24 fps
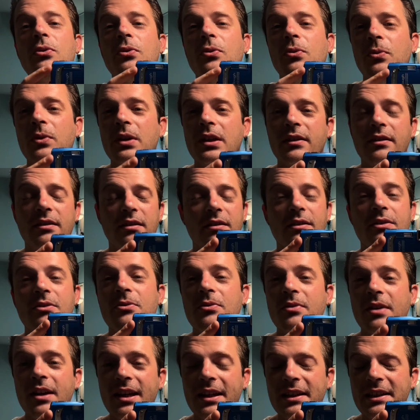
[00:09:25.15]
with a
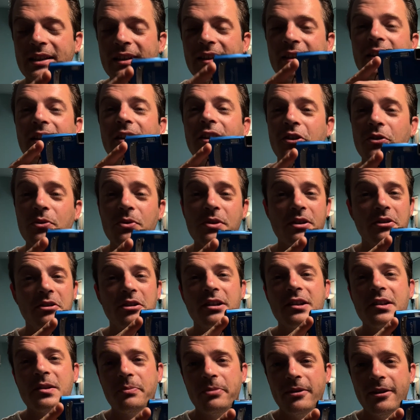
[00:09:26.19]
great user
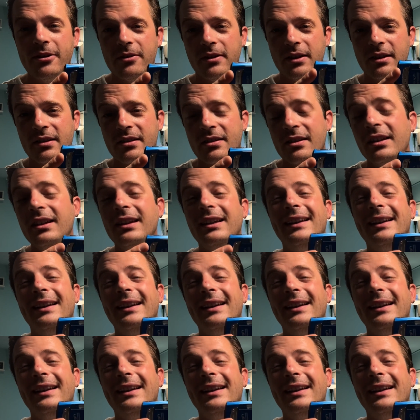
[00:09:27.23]
experience,